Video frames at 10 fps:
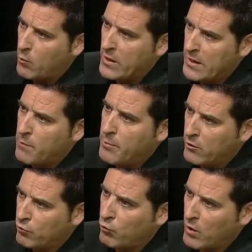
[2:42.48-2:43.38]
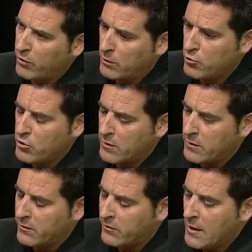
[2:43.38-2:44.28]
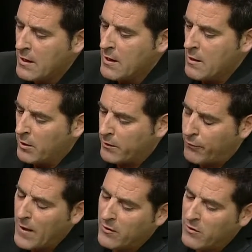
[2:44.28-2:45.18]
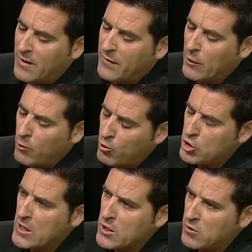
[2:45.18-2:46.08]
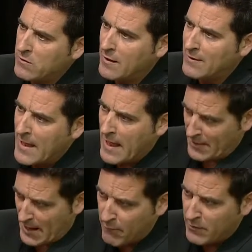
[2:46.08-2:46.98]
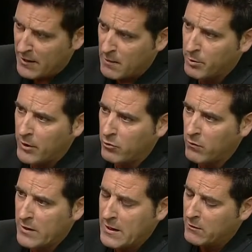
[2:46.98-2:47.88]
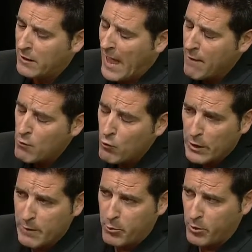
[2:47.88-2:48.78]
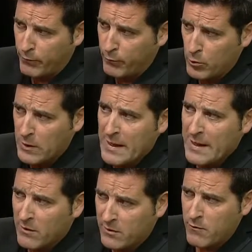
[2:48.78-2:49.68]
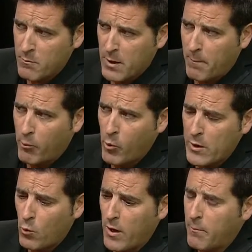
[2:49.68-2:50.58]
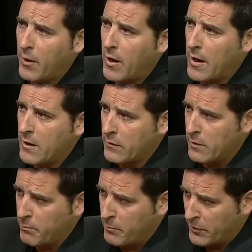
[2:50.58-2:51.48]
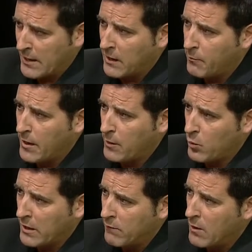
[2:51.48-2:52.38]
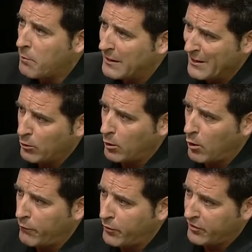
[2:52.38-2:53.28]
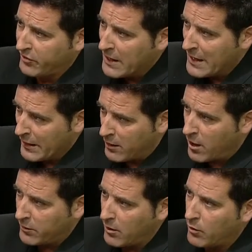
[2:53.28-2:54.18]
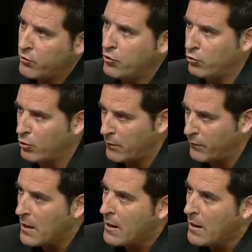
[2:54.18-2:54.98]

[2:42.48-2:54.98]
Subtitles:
we need a peaceful resolution to this. But the fact is that the negotiations that have taken place over the years haven't really borne fruit. There's even been a point whereby the Taliban were given a political office in Qatar to sort of